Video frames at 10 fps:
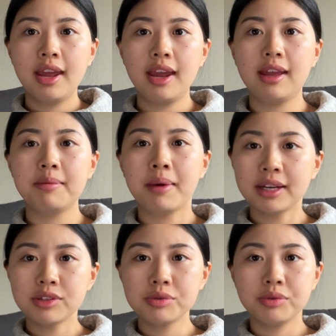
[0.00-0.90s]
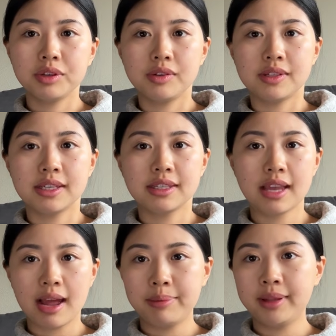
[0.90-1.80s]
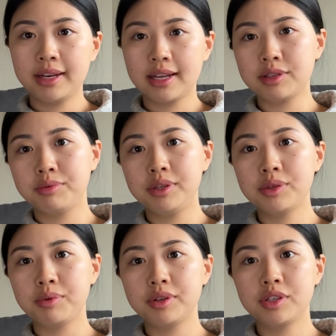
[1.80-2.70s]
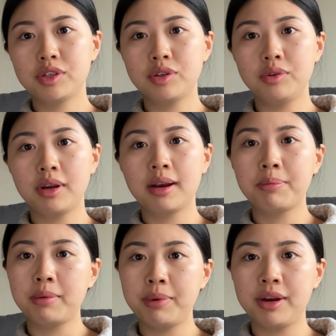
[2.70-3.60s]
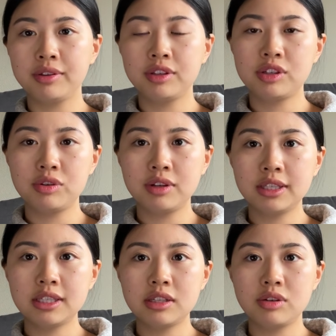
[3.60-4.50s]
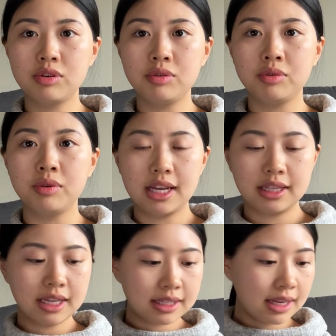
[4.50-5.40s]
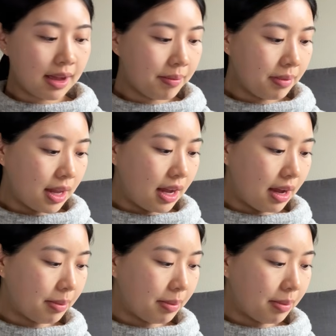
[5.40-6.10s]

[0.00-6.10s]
And my school uses Kaplan as a resource to kind of prepare the students to take the exam. And